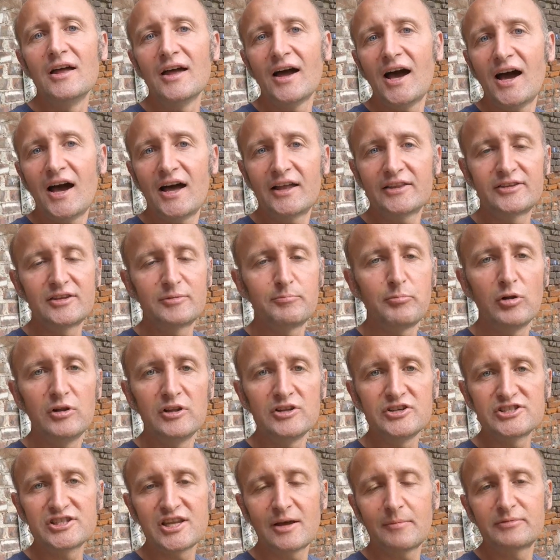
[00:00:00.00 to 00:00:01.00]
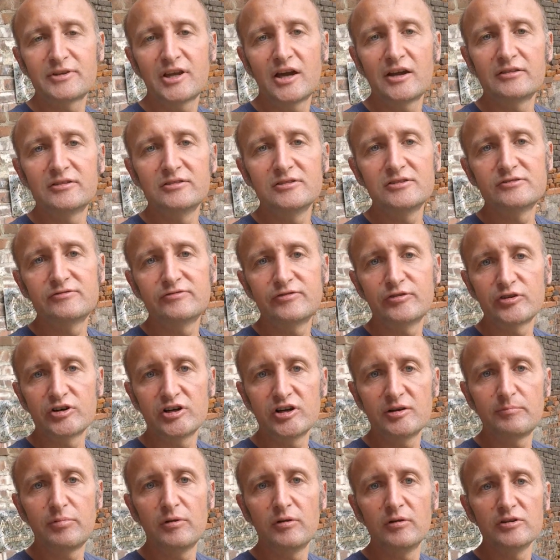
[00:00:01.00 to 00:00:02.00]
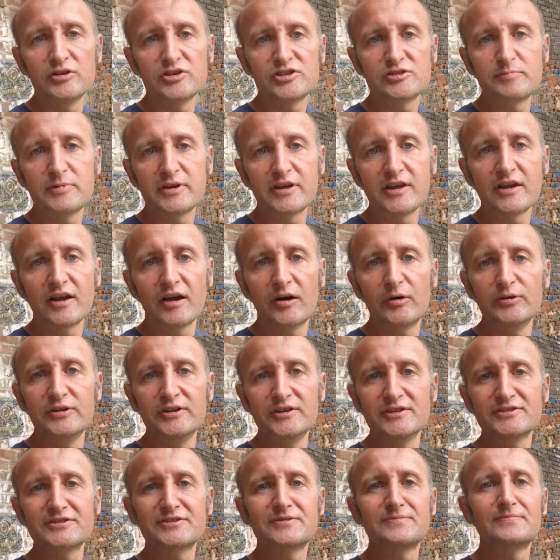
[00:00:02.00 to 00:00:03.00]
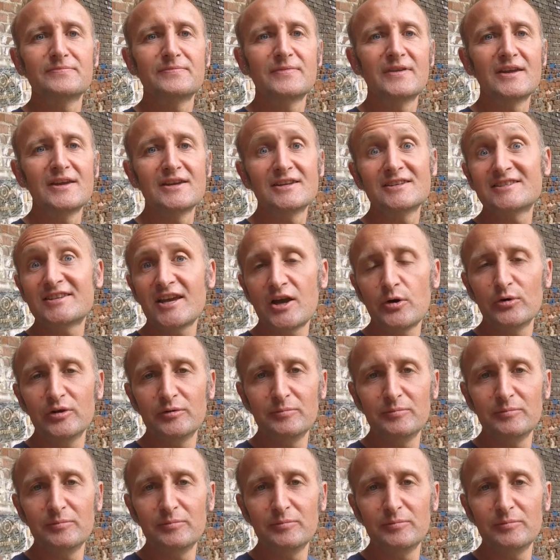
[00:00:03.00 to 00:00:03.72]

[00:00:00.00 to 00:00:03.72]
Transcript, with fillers: add Polish subtitles for a Polish speaking audience stay with